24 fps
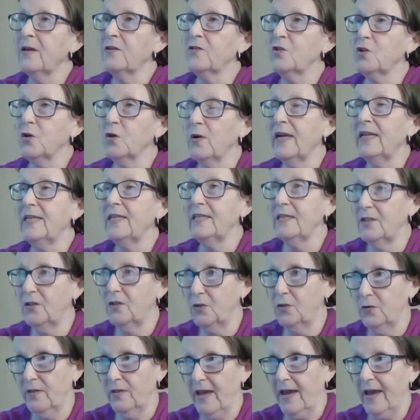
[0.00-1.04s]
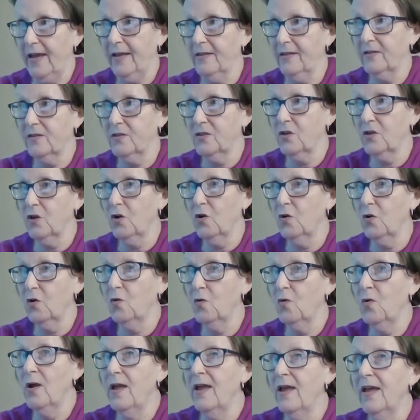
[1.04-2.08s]
So I did do that.
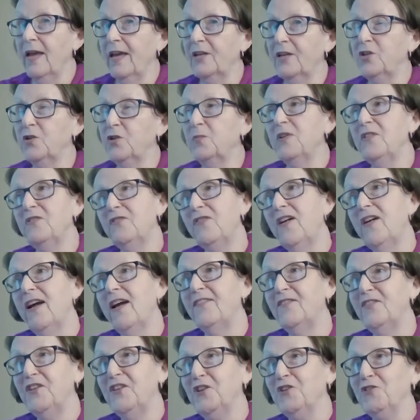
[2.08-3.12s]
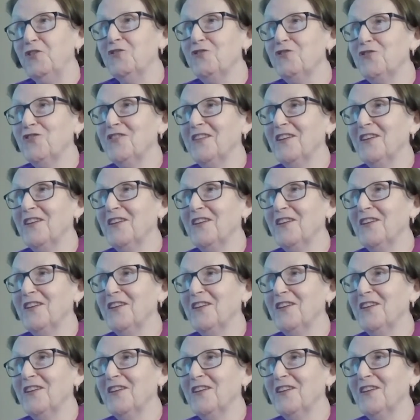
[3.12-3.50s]
So it took me 5 years.